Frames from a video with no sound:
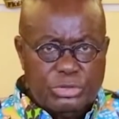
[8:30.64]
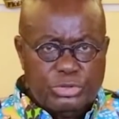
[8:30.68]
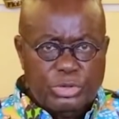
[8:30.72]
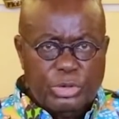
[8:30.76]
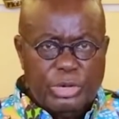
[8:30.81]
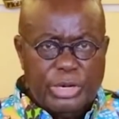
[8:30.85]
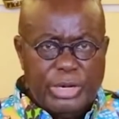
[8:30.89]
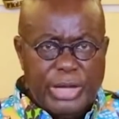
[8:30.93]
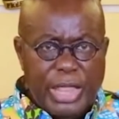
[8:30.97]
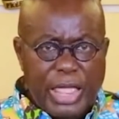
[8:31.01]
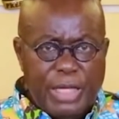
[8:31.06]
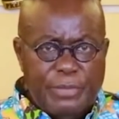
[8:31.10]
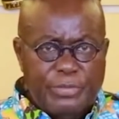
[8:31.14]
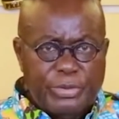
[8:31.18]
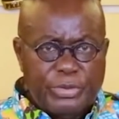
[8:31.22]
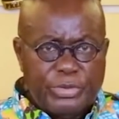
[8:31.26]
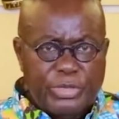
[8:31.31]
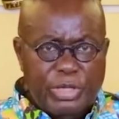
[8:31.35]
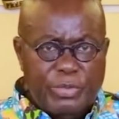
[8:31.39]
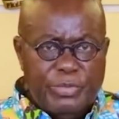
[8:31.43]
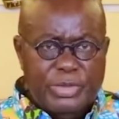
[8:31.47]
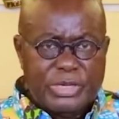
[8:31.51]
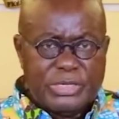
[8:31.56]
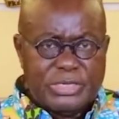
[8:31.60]
to
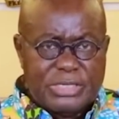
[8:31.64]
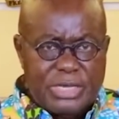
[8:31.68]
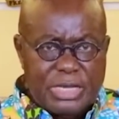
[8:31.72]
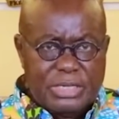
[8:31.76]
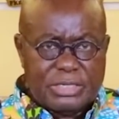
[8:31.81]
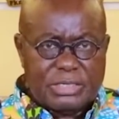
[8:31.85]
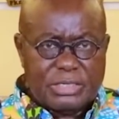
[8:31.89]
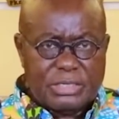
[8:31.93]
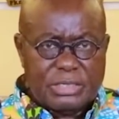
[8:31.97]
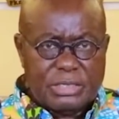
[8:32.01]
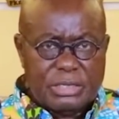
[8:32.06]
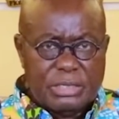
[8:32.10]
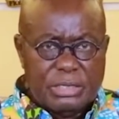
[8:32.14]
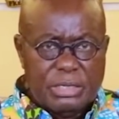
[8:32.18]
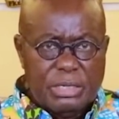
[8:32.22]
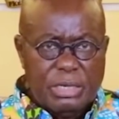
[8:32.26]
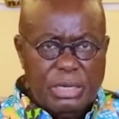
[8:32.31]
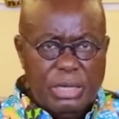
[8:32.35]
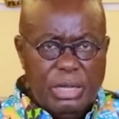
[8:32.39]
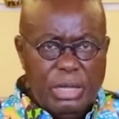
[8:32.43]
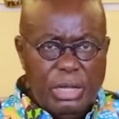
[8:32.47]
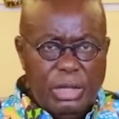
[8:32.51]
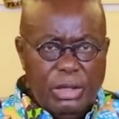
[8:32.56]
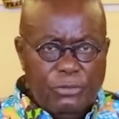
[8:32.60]
enable them assist
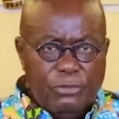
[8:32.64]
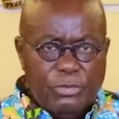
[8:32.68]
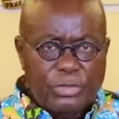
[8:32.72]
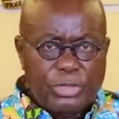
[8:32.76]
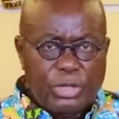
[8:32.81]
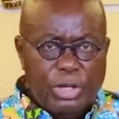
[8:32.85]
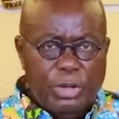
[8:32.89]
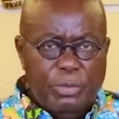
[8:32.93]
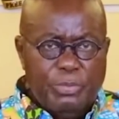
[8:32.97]
with